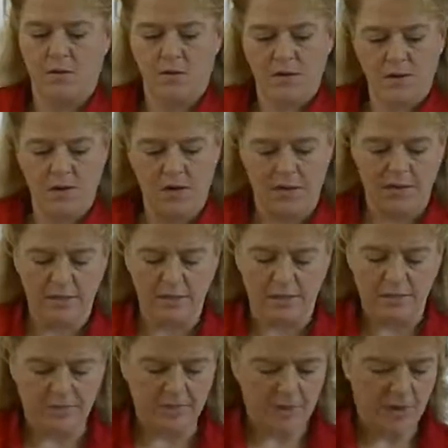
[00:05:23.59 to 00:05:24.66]
Alright.
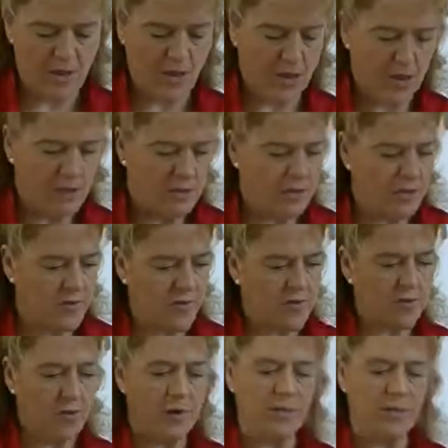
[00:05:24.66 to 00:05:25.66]
So then what